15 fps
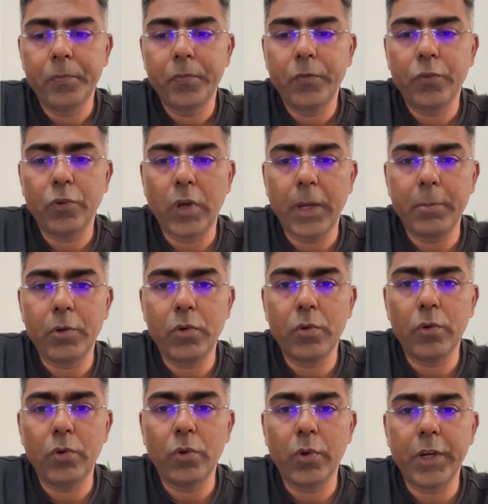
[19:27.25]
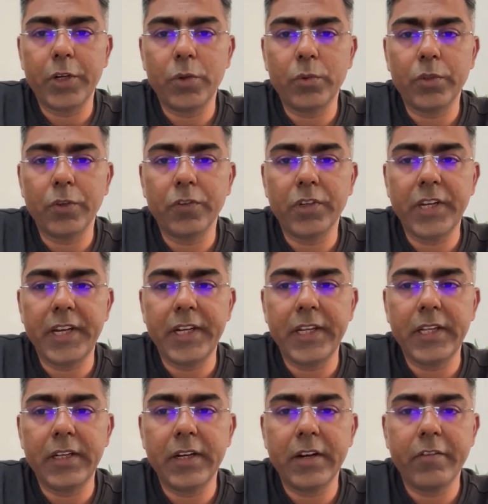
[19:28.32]
So I'm going to look at
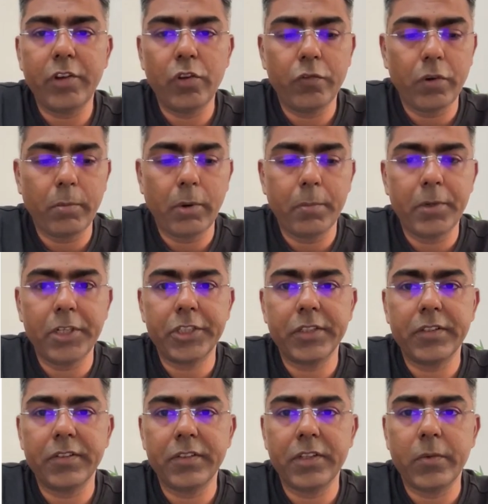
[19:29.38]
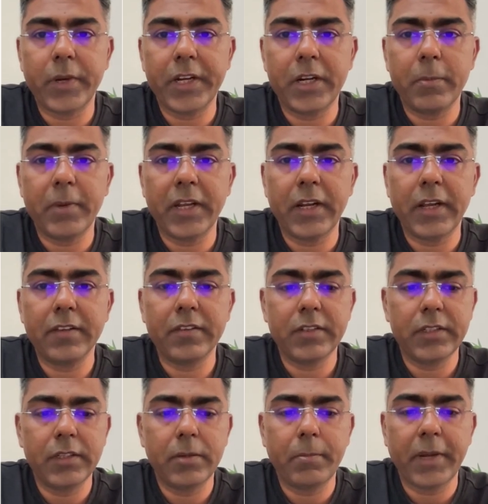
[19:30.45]
2018 revenue from operations divided by last
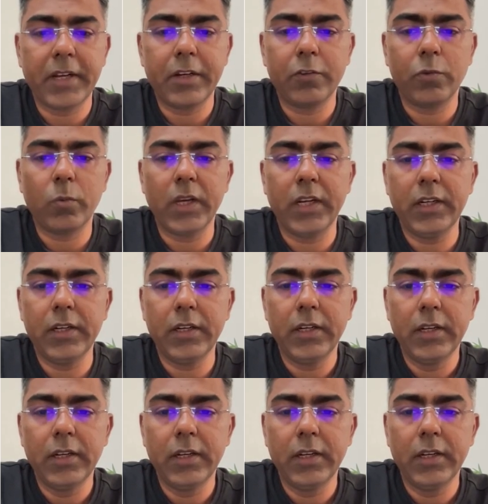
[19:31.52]
year minus 1.